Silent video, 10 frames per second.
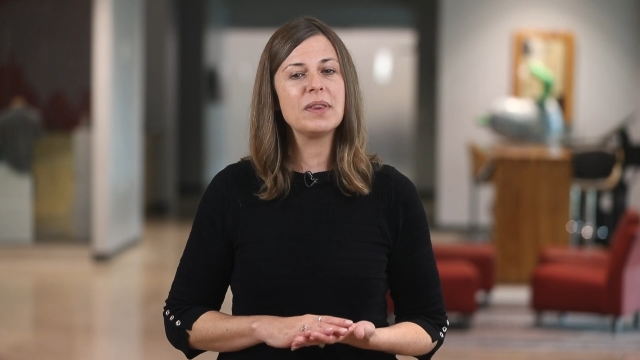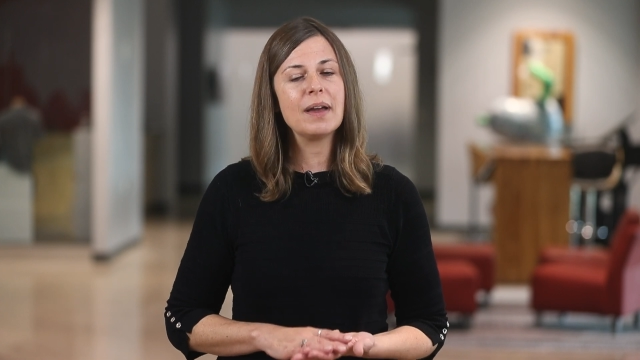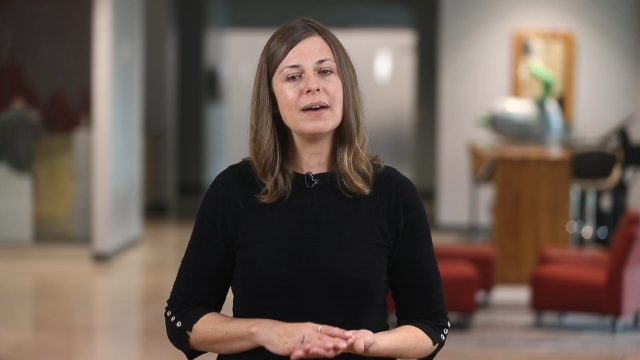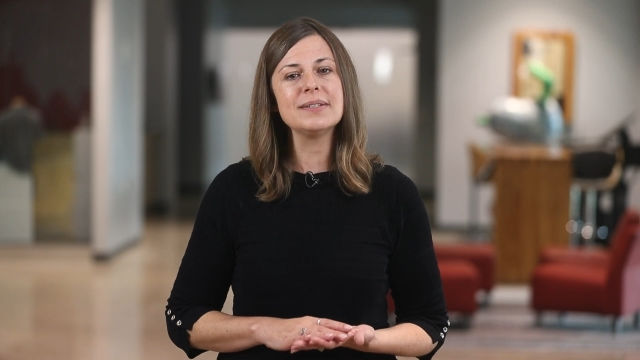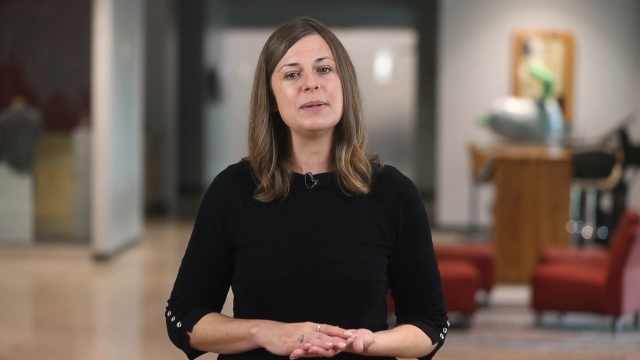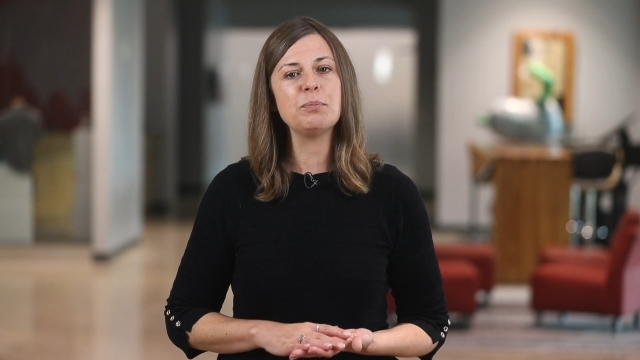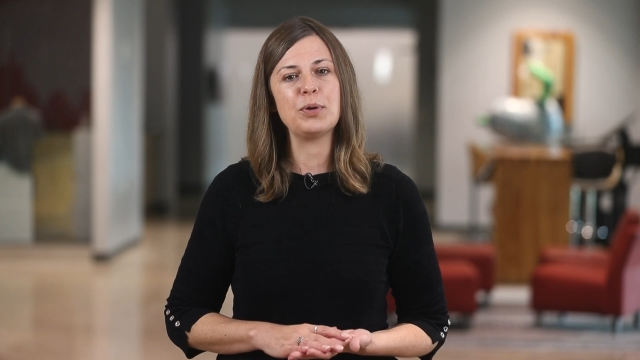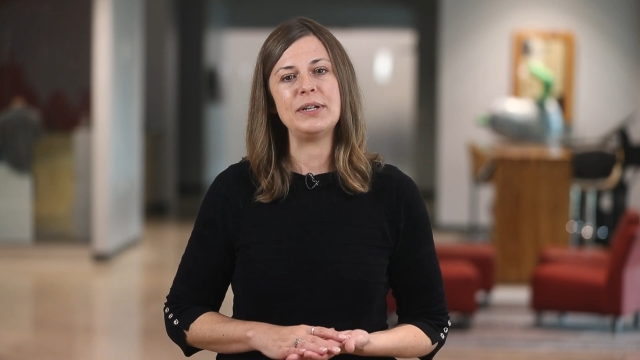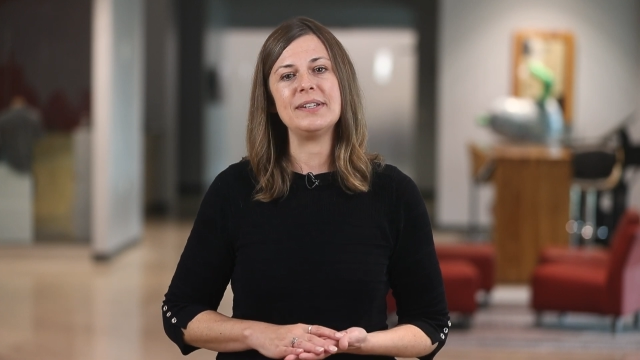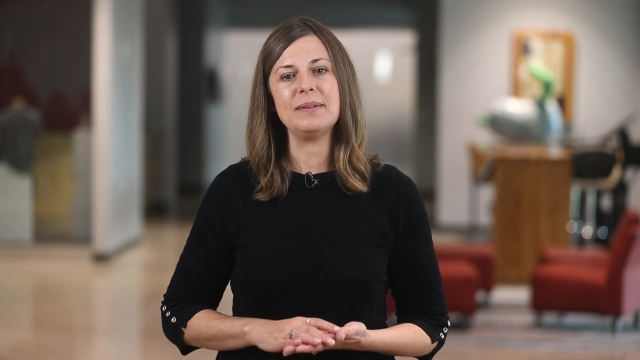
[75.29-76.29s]
with custom
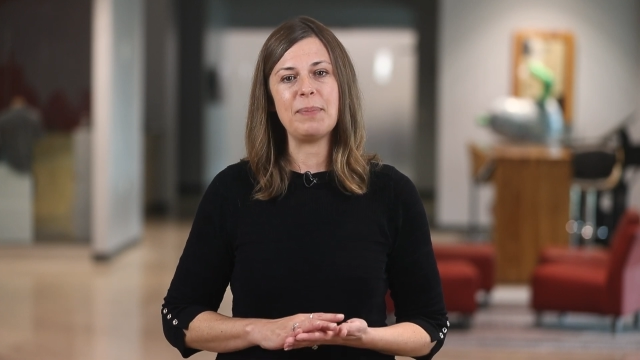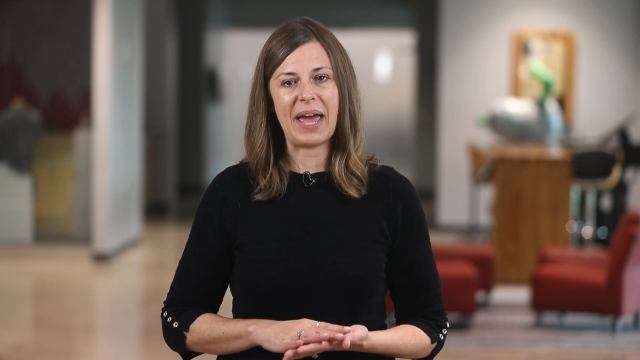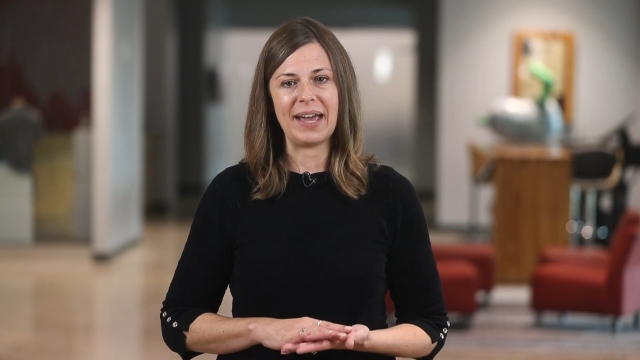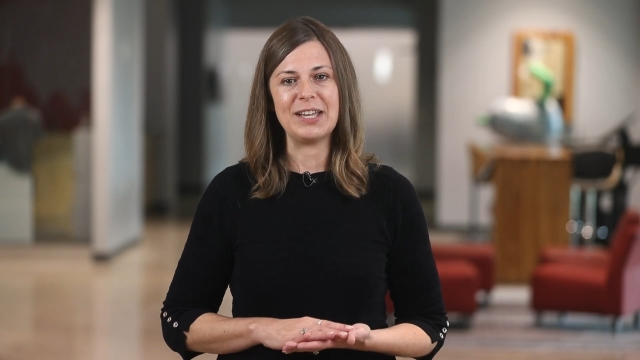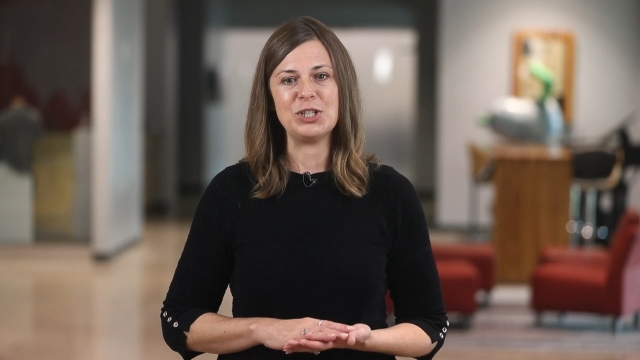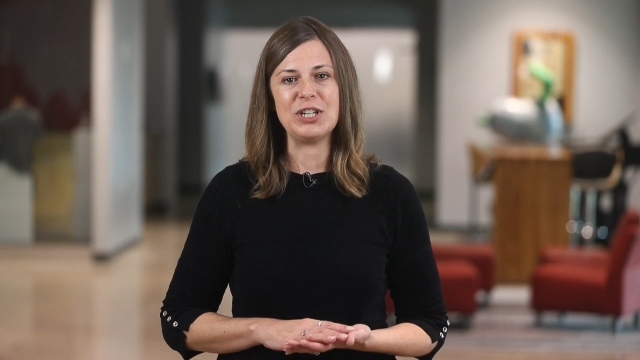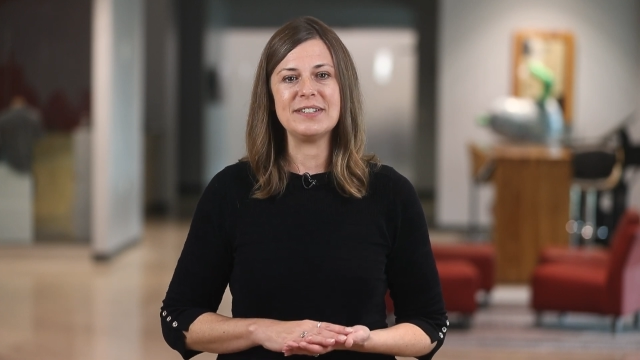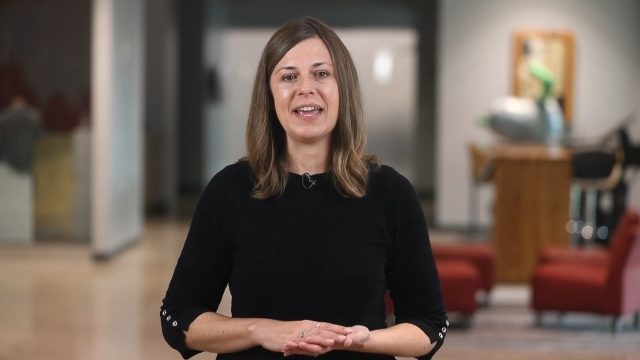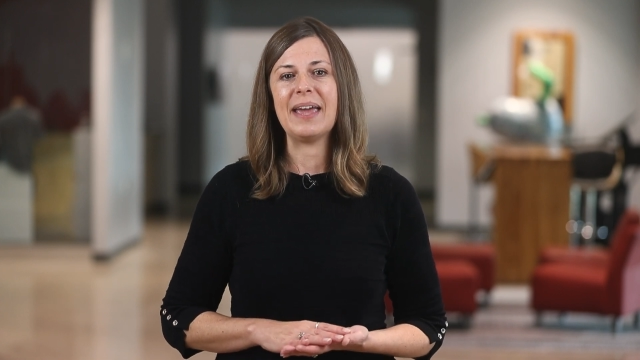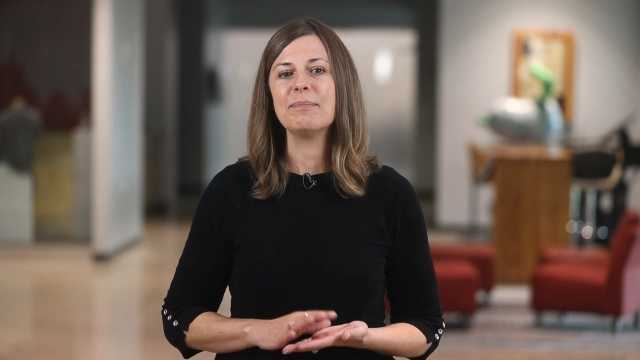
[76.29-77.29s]
printed
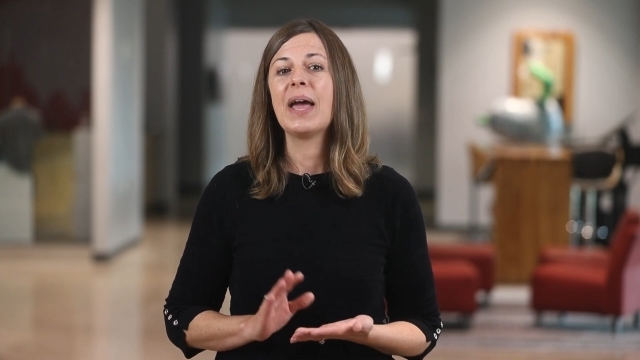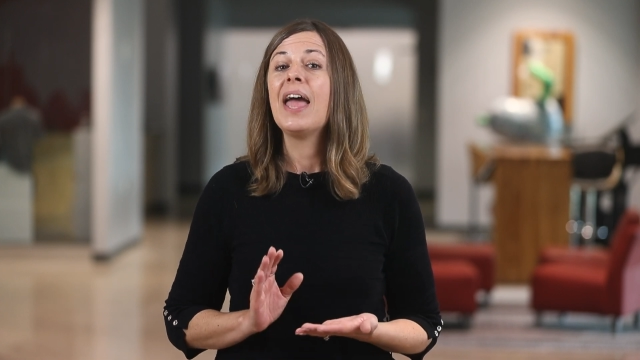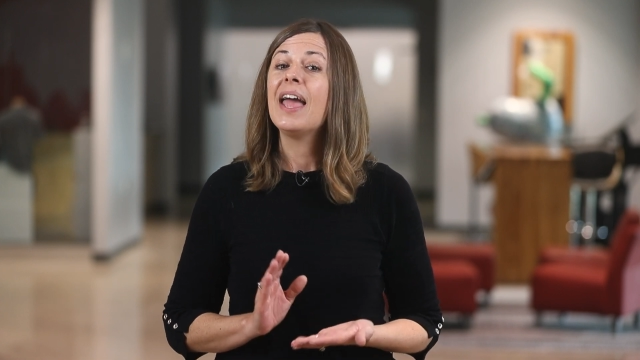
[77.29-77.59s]
packaging tape